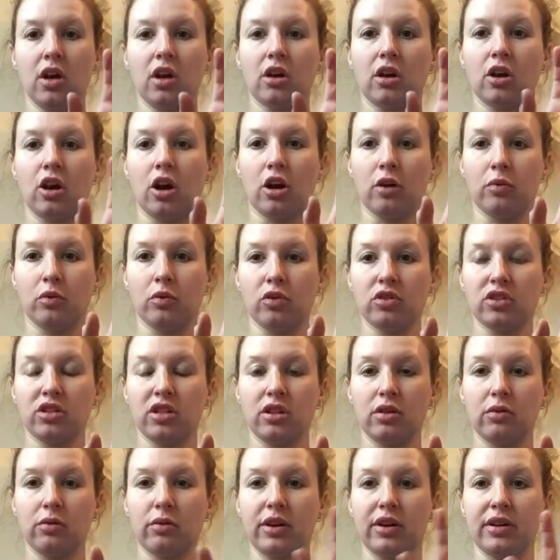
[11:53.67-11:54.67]
Carpals in
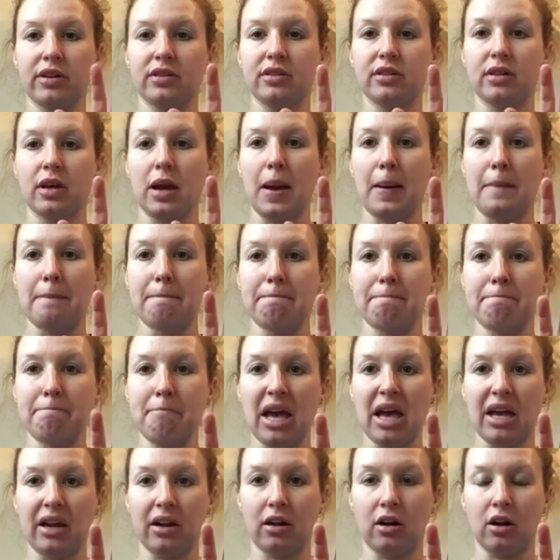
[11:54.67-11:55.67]
the wrist,
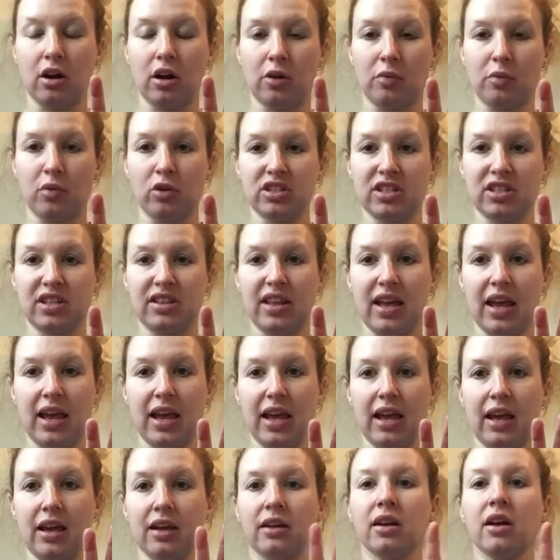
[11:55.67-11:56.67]
metacarpals in the
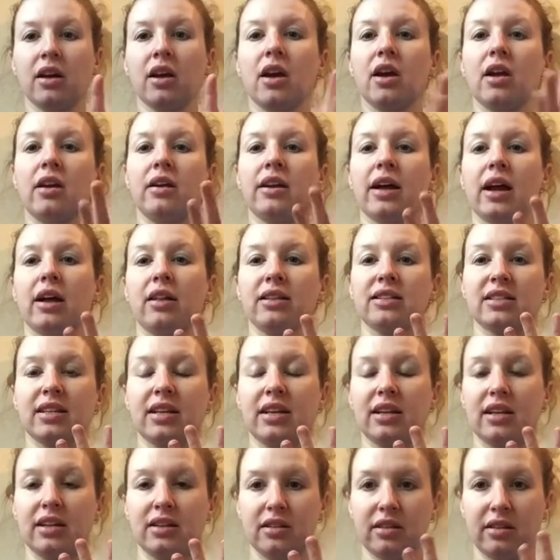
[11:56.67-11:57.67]
hand. Now let's
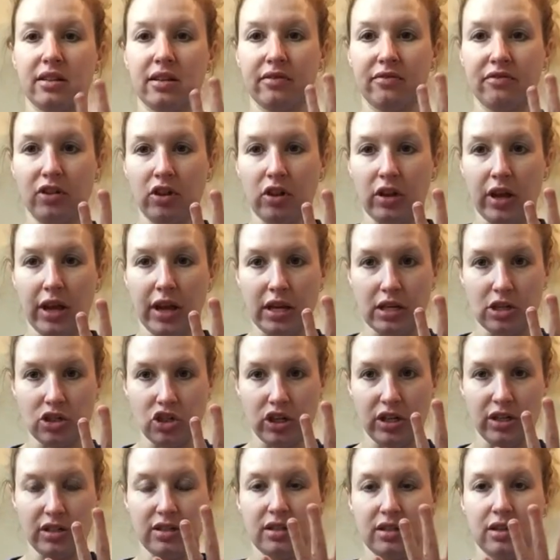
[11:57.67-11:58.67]
get into the
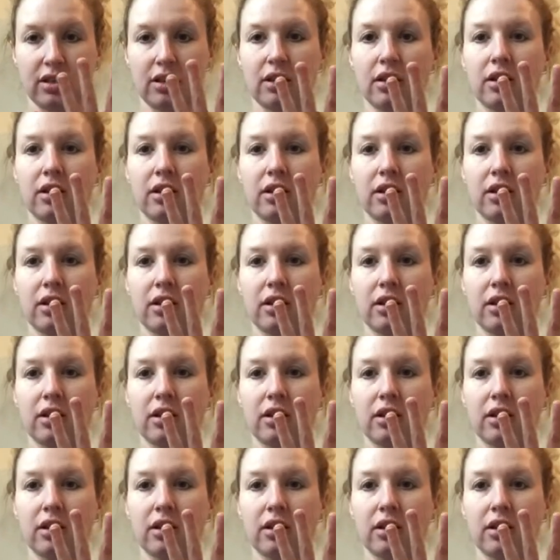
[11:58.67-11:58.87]
phalanges.